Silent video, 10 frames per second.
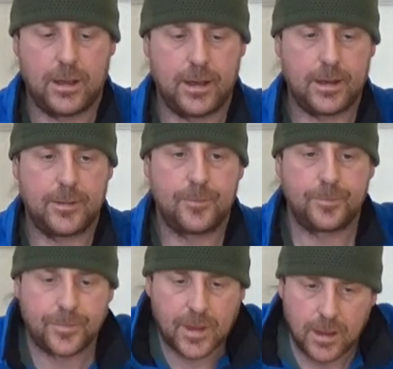
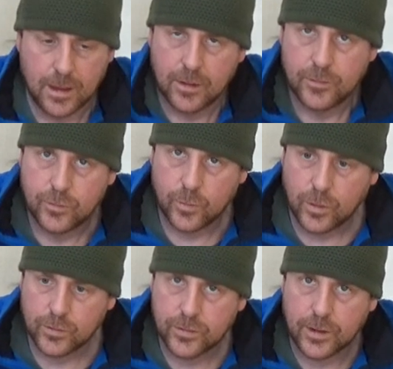um,
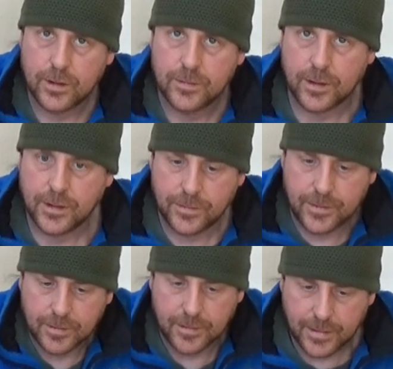towards the, the,
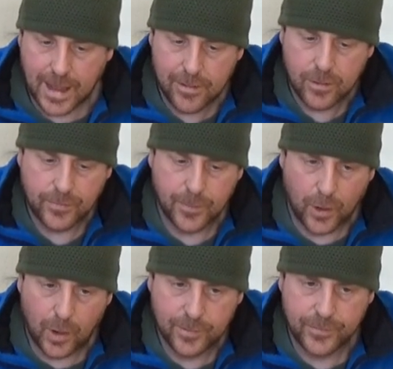the, the narrow at the
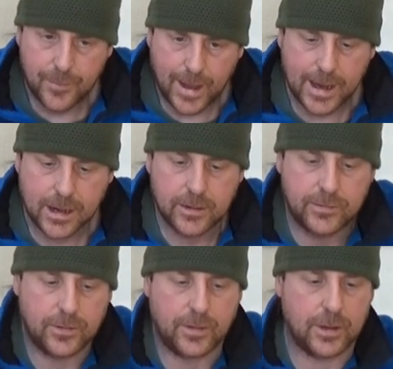bottom of your back
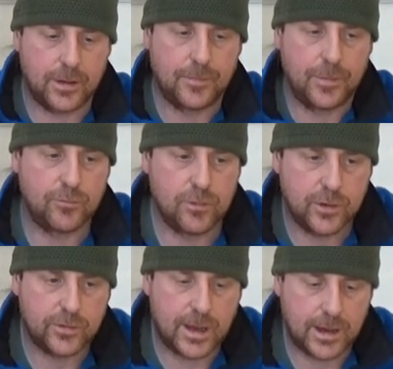so that the, the
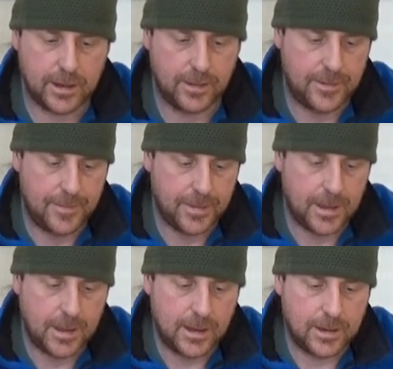rucksack
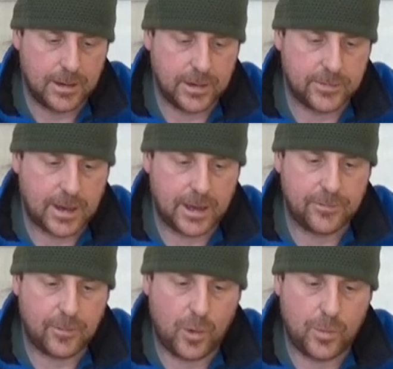is
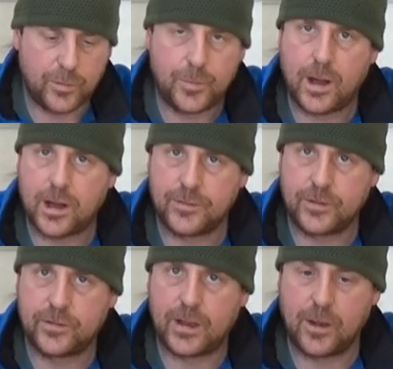kind of almost part of
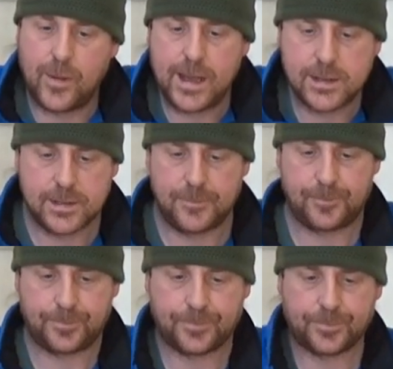your silhouette.
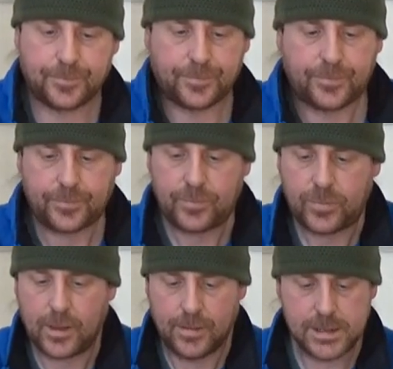
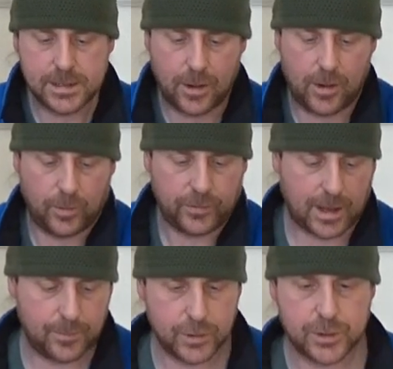This holds
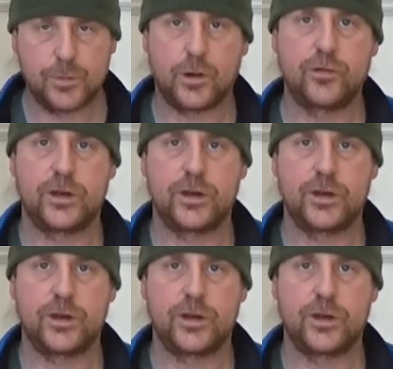that much more